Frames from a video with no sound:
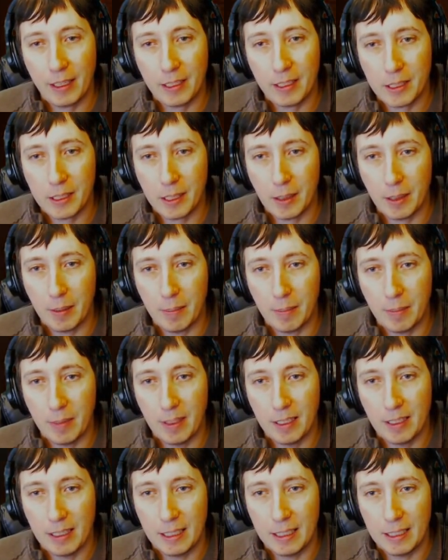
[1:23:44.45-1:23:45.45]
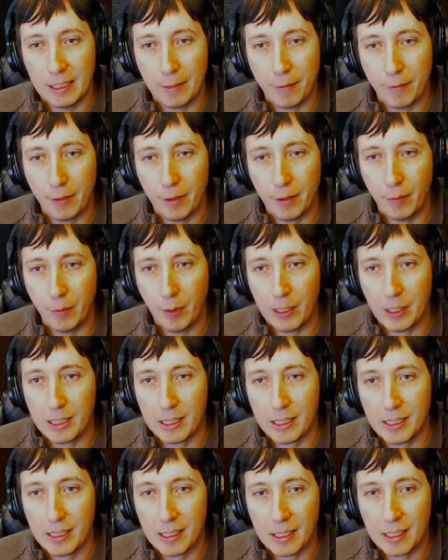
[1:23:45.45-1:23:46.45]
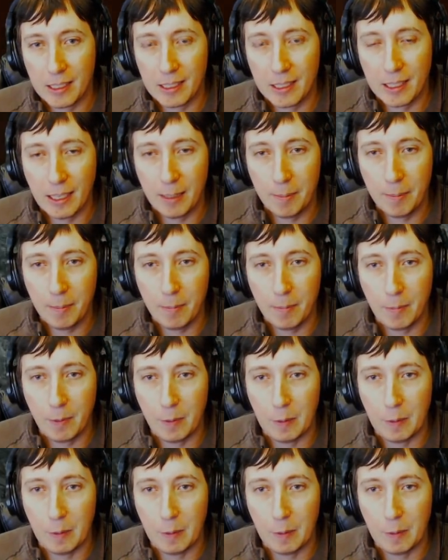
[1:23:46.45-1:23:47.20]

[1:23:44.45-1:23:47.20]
some different voices this time.